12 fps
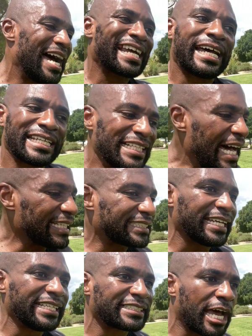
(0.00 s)
I got a lot of
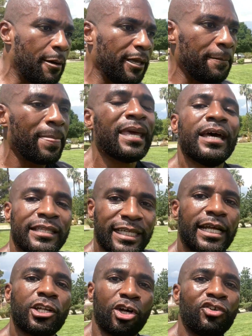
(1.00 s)
things coming that
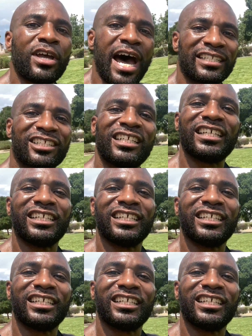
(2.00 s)
I know you guys are gonna